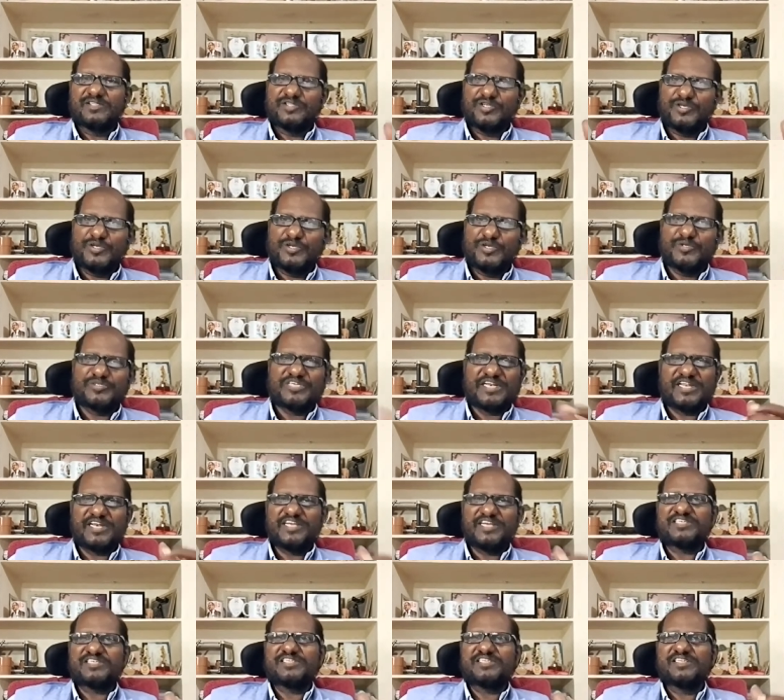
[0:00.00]
the new
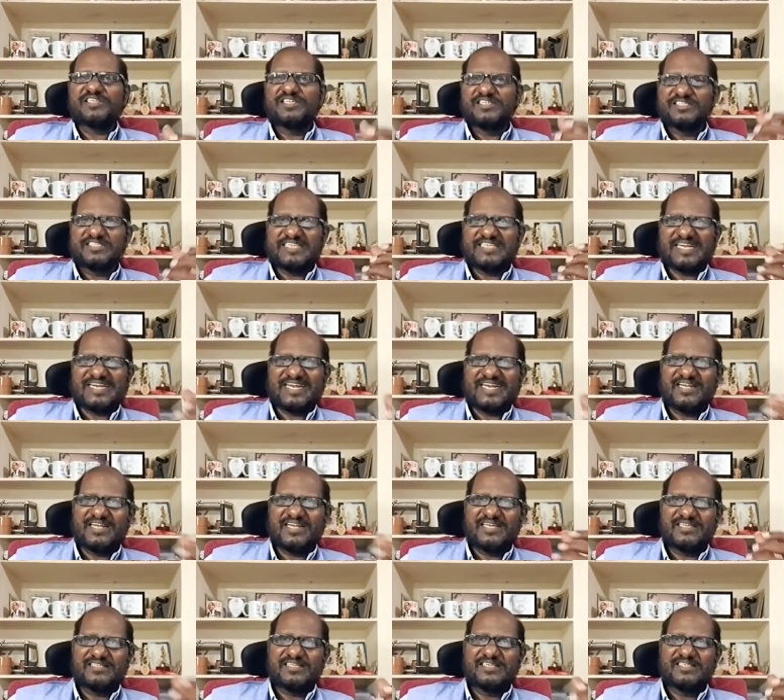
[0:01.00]
generation,
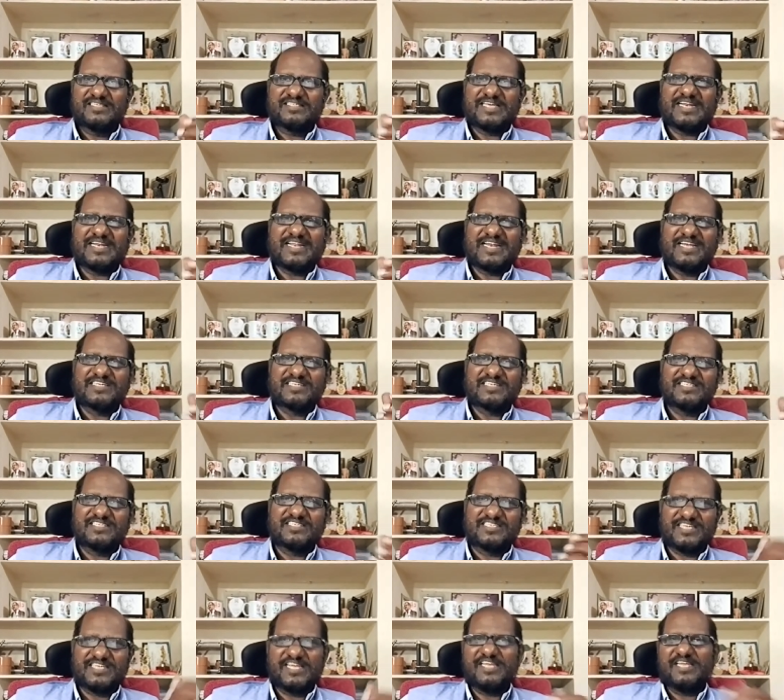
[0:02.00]

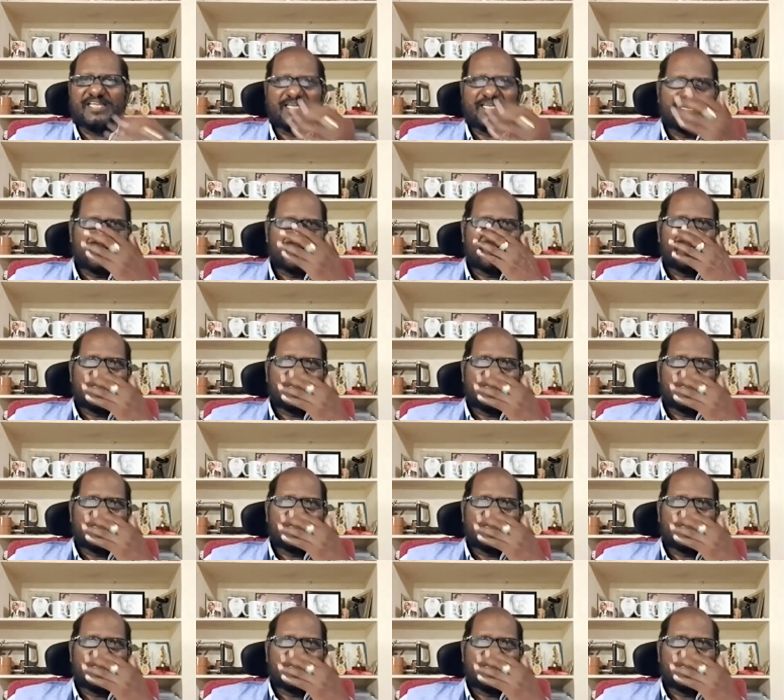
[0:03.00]
Generation Z.